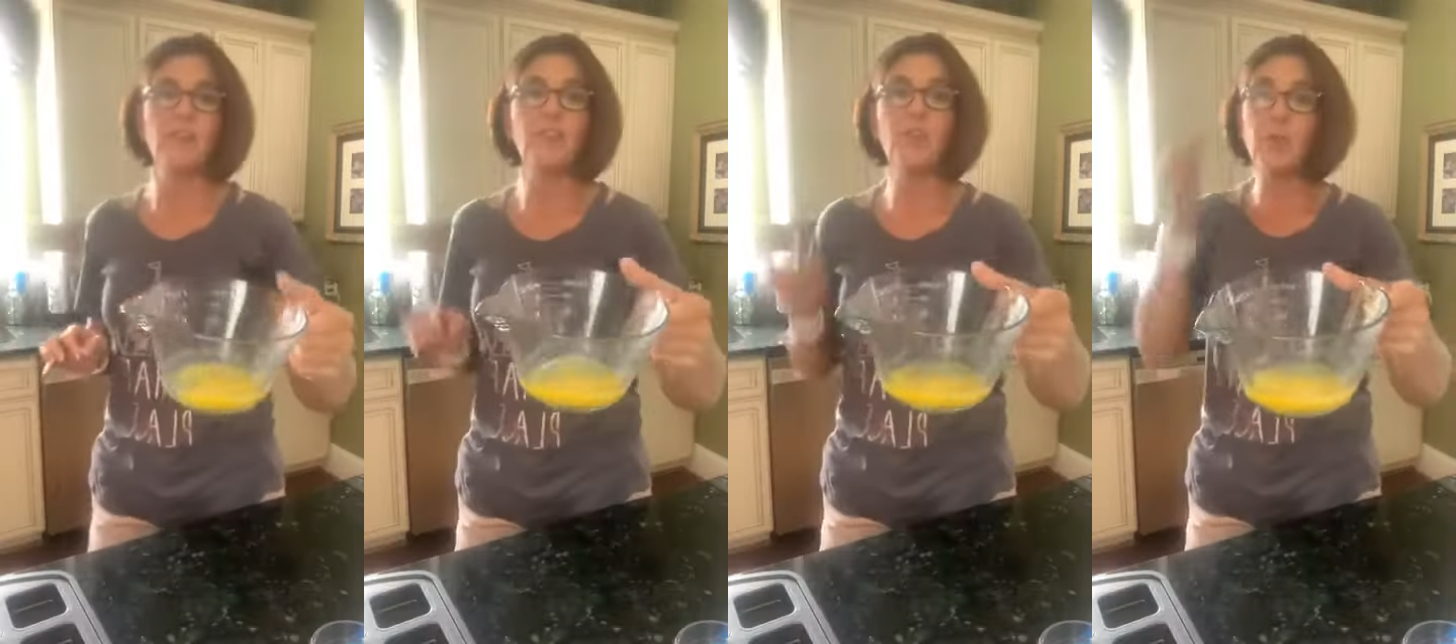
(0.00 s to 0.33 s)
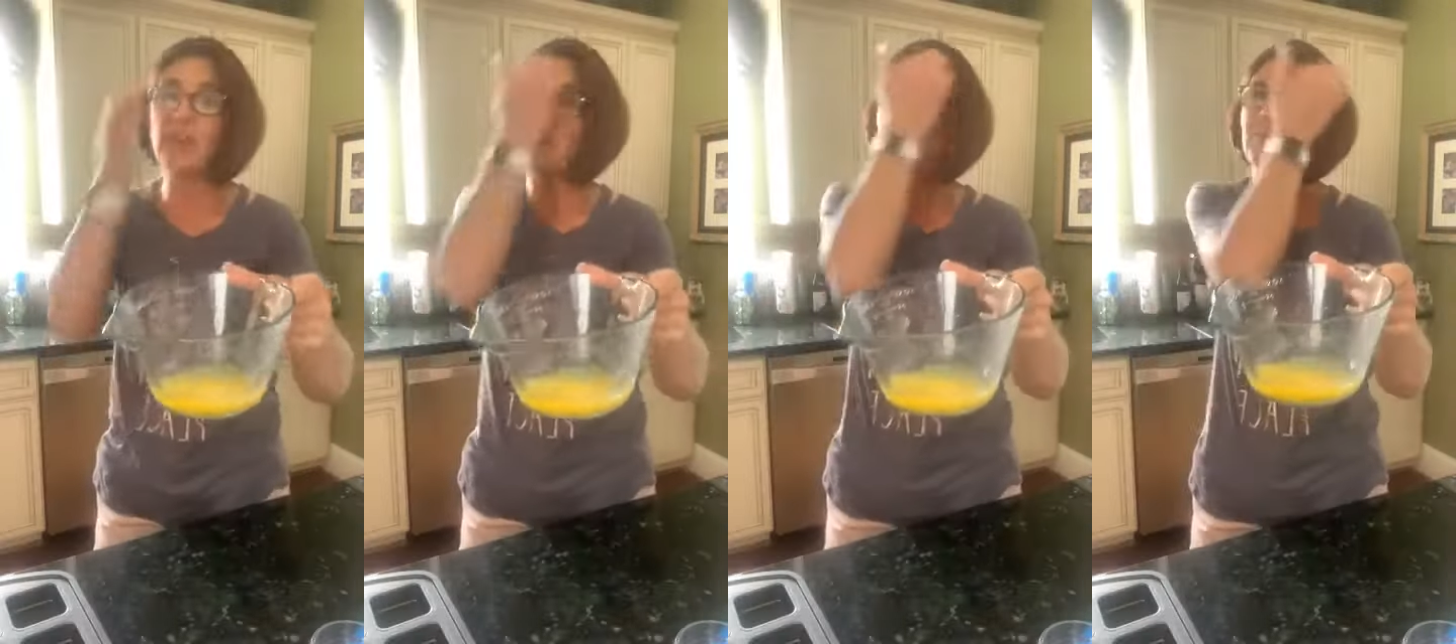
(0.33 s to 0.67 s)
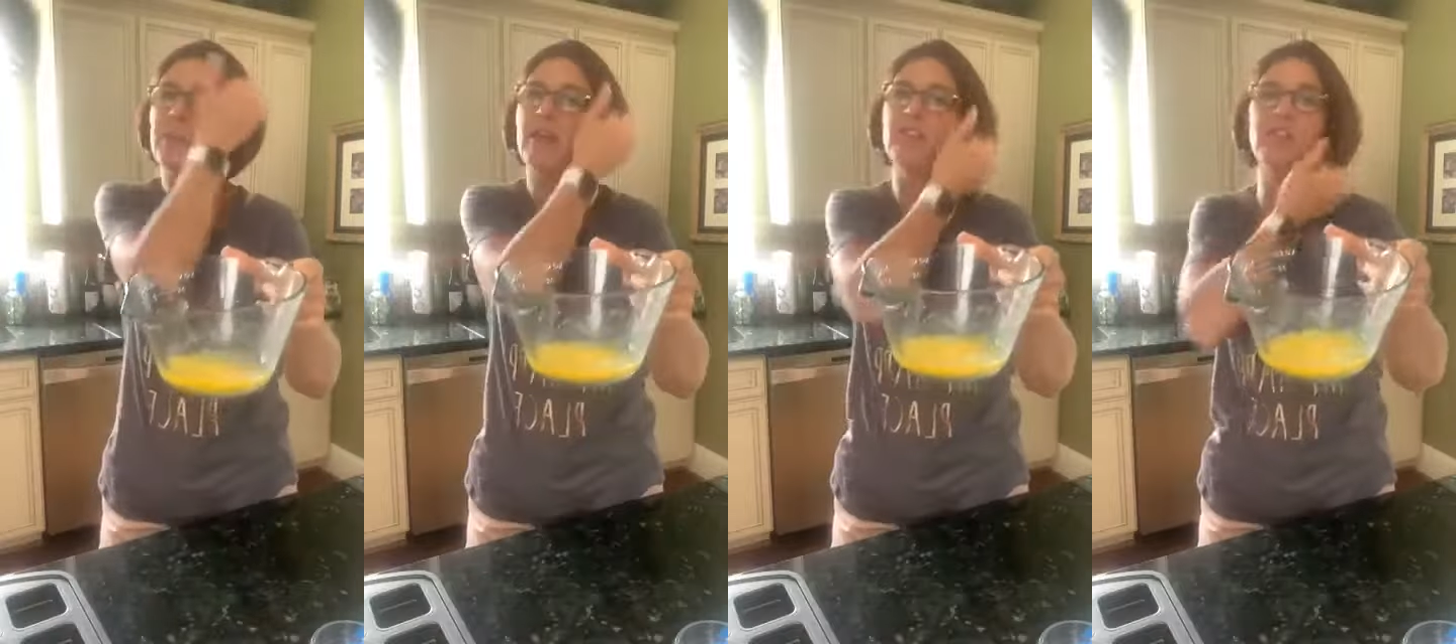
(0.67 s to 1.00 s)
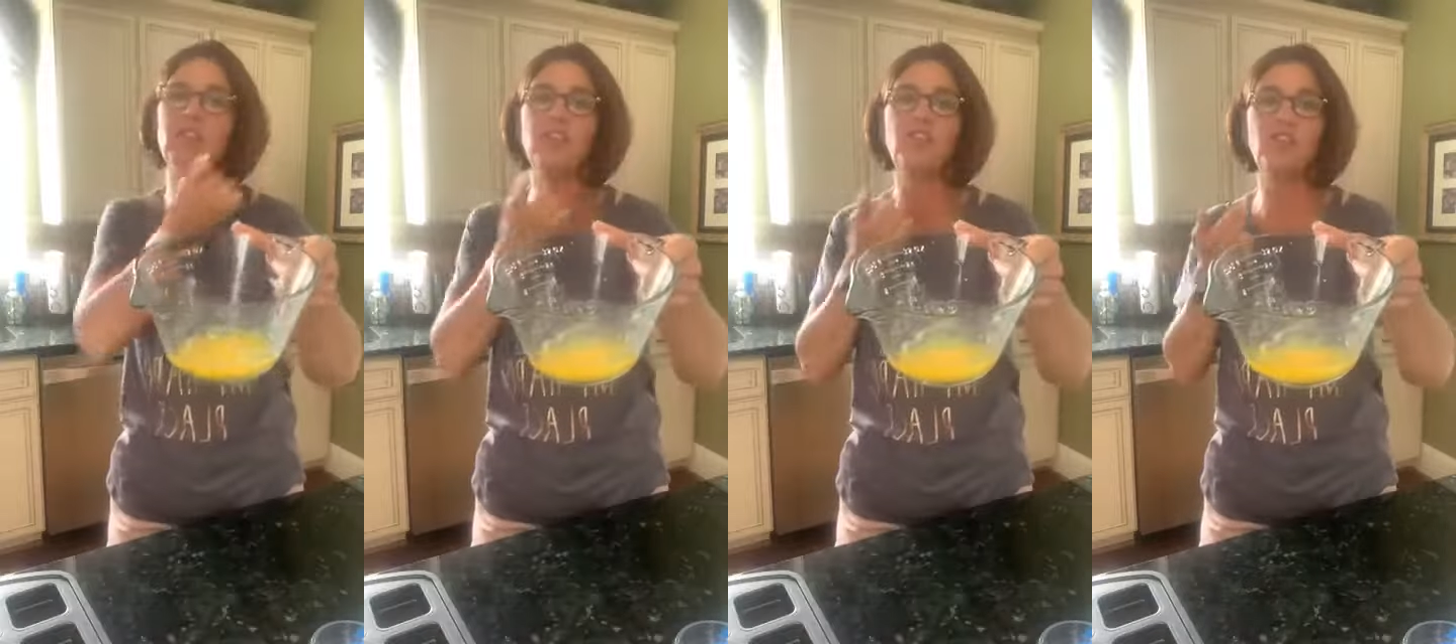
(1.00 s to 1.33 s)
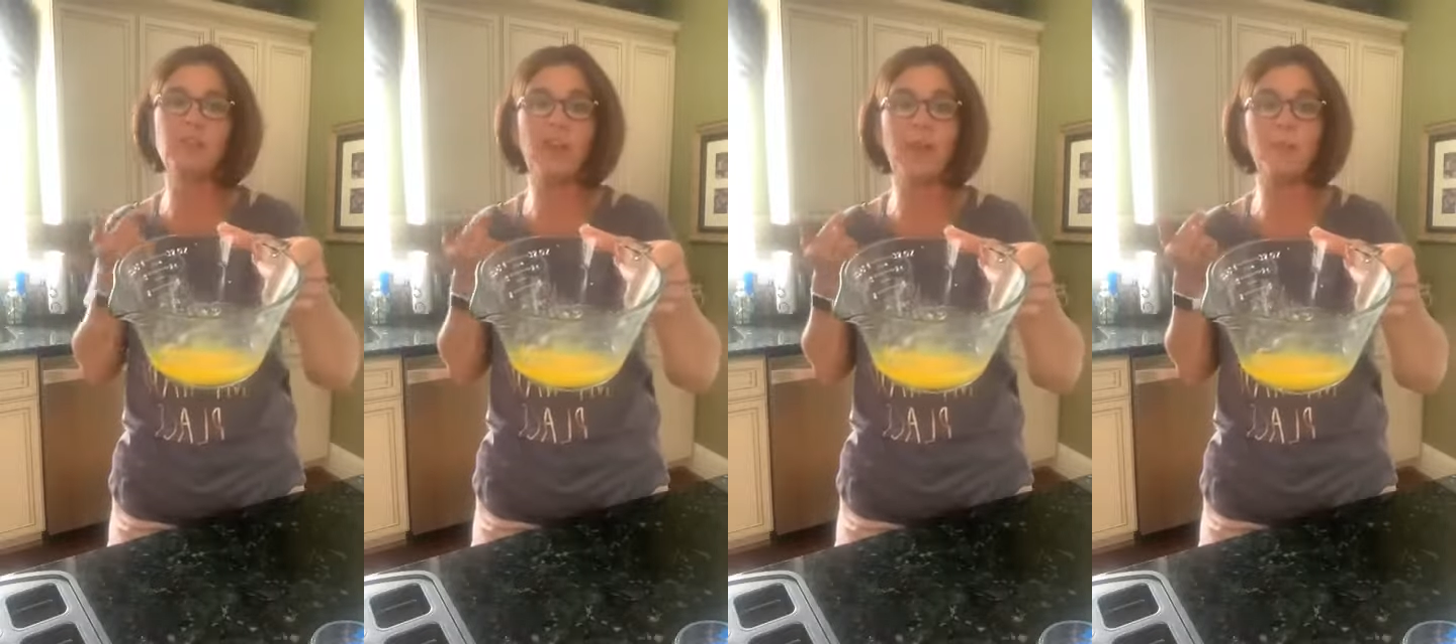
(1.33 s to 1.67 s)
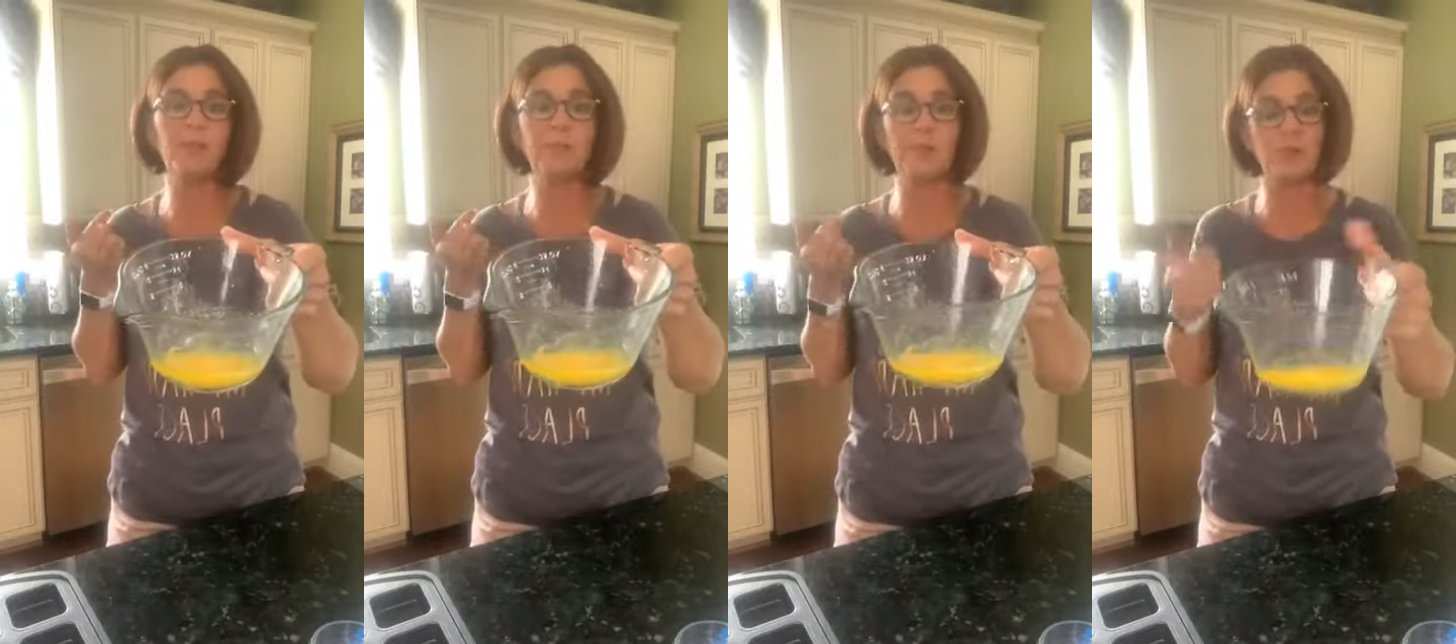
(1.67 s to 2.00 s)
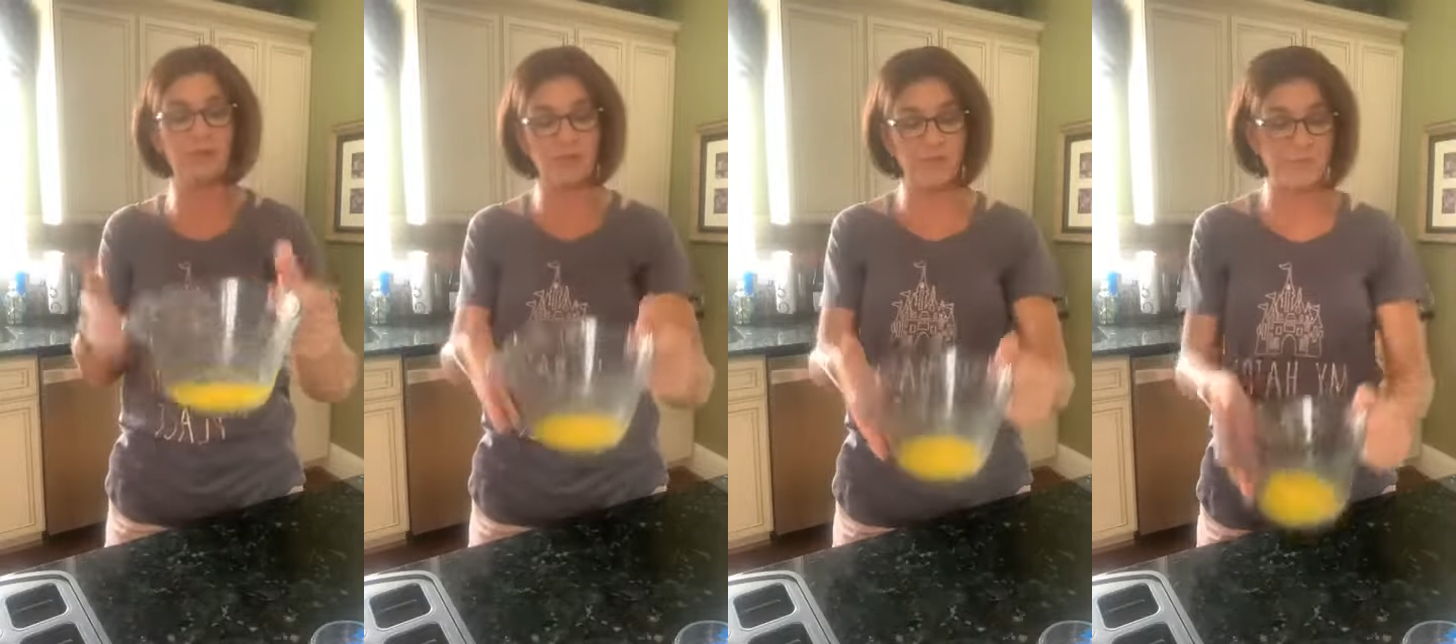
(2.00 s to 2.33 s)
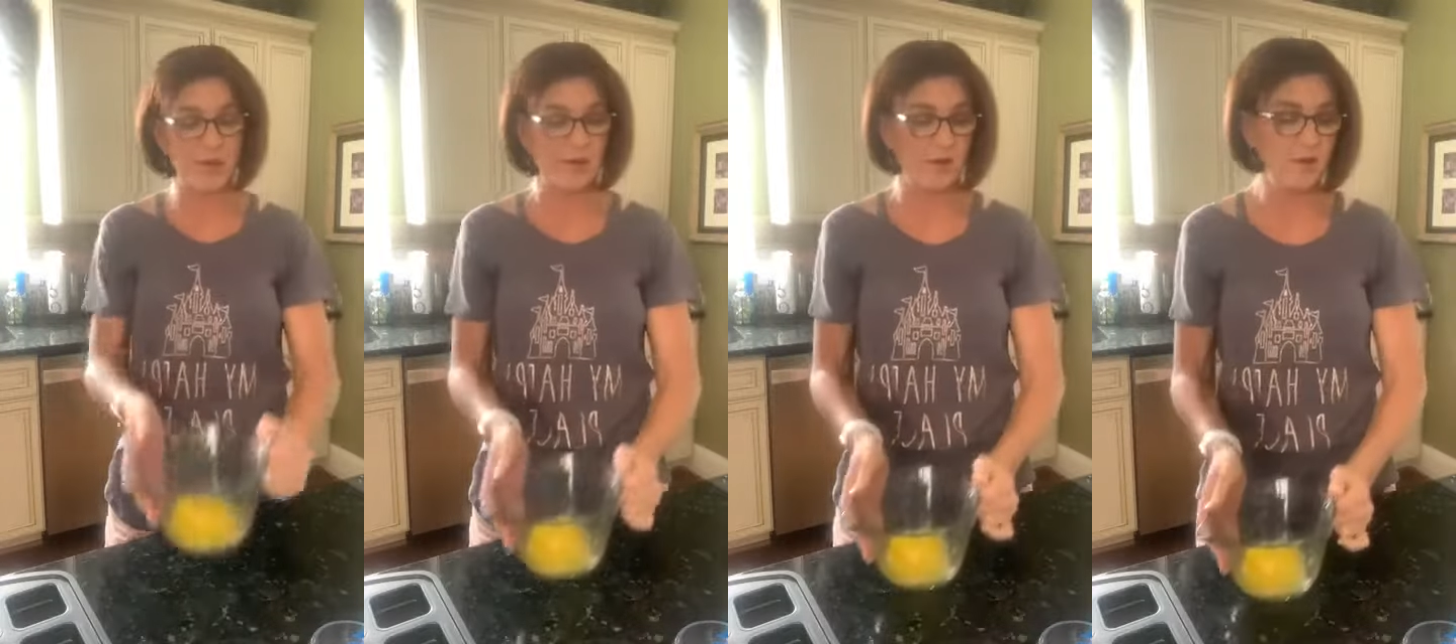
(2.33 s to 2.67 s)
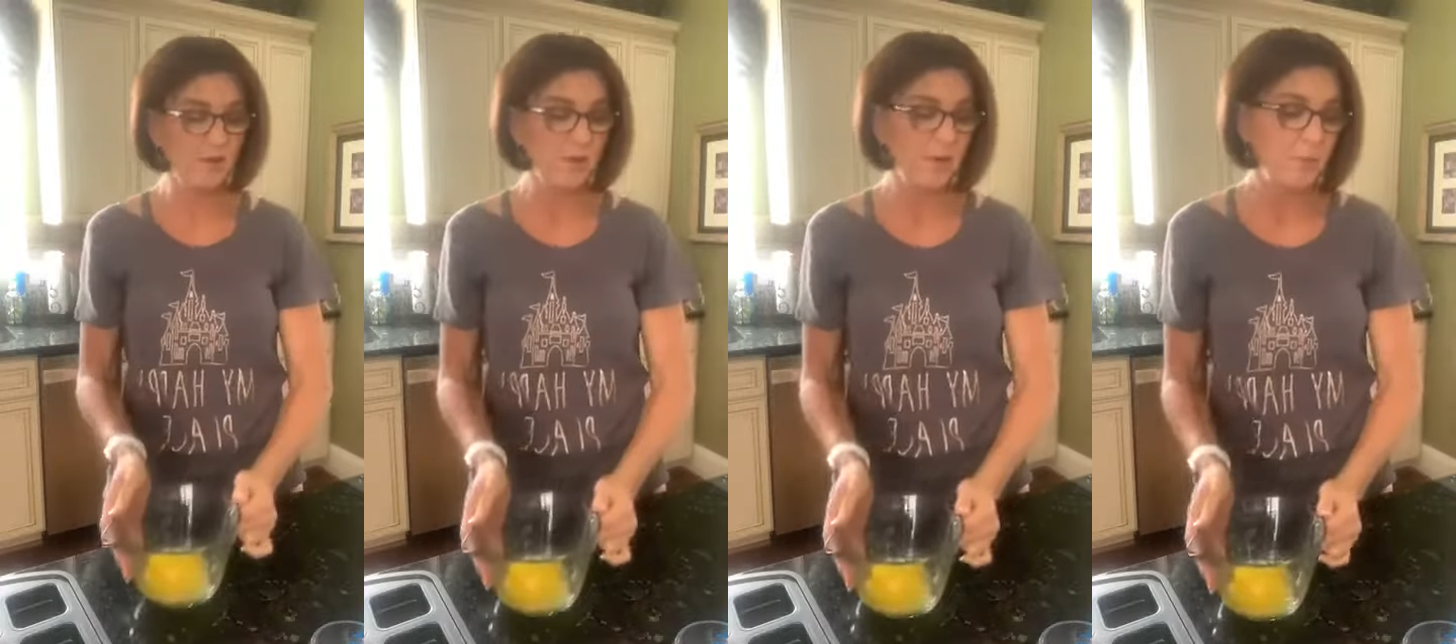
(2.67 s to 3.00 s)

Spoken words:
so we just melted 2 tablespoons of butter.